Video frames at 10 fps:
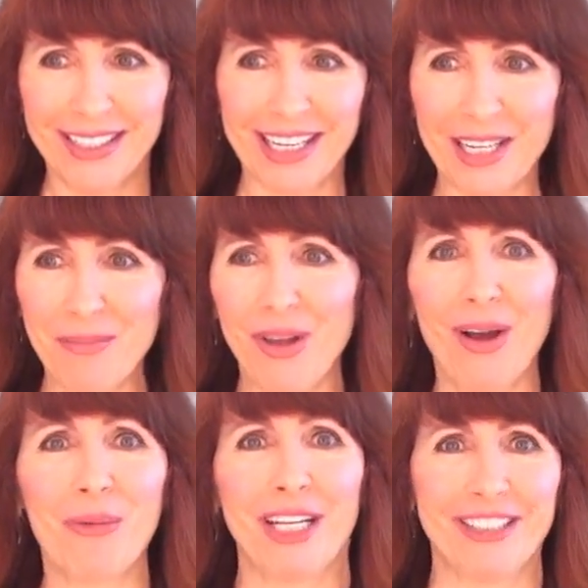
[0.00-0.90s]
I am
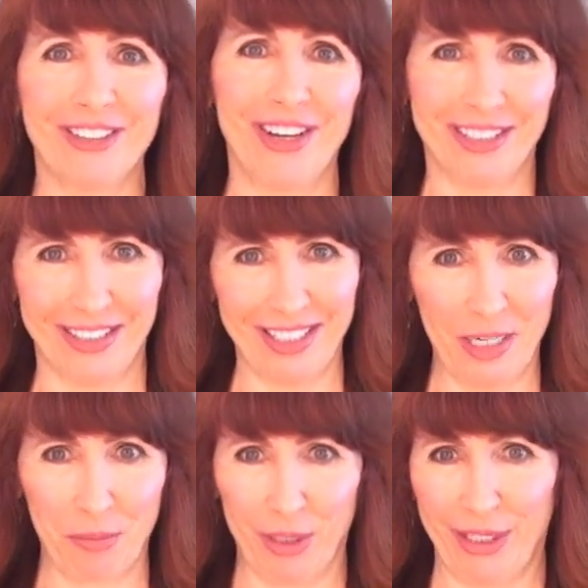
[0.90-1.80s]
not waiting long to get
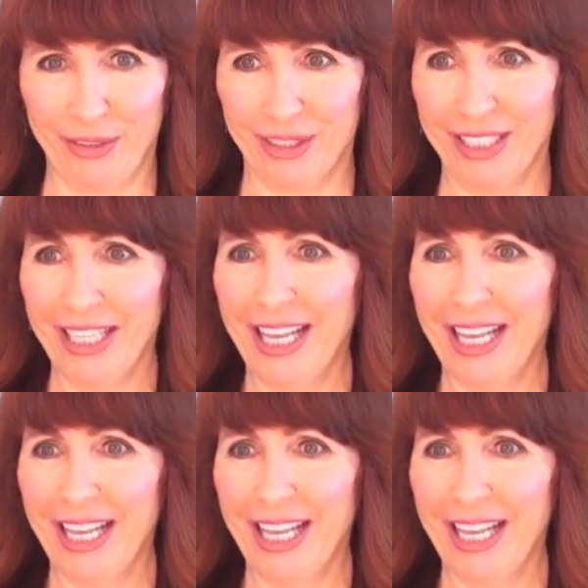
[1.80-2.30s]
April out.